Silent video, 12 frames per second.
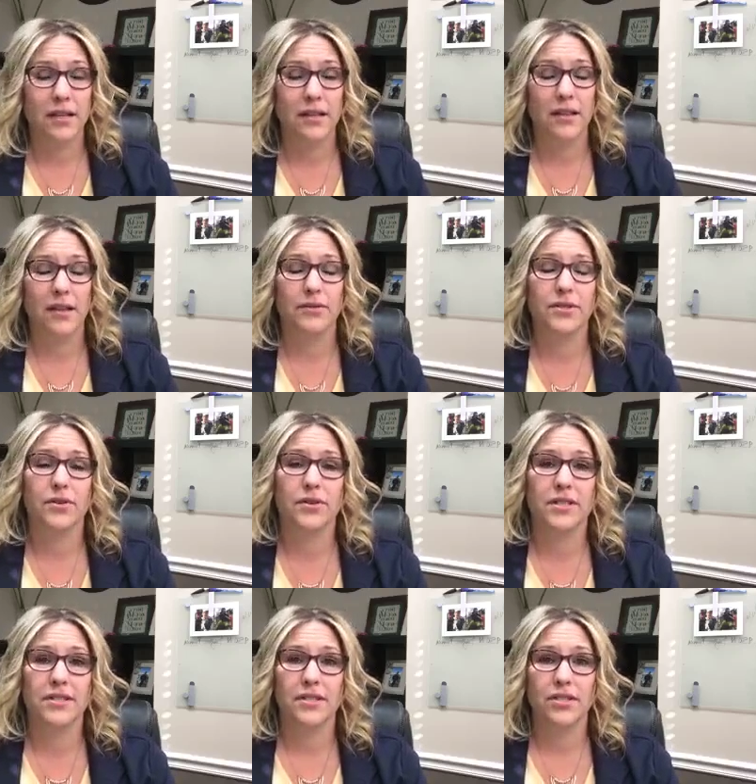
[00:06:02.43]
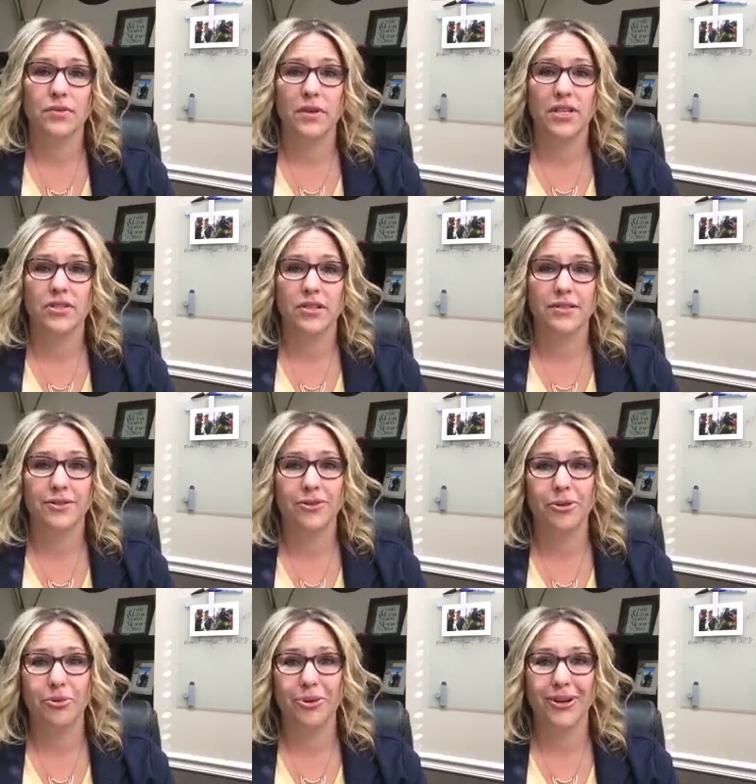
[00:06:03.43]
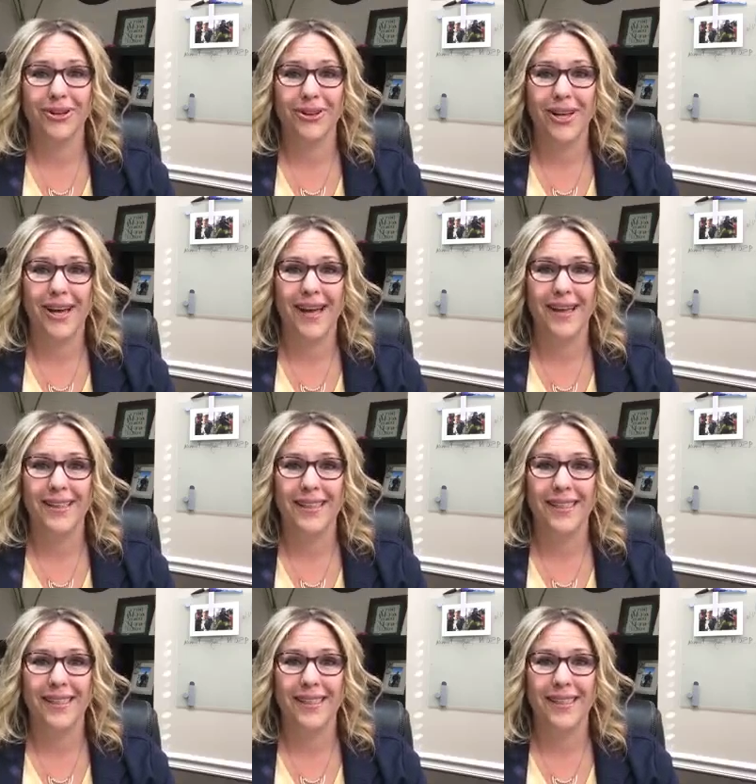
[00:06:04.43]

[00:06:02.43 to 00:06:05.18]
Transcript: in those sorts of situations, or work a lot.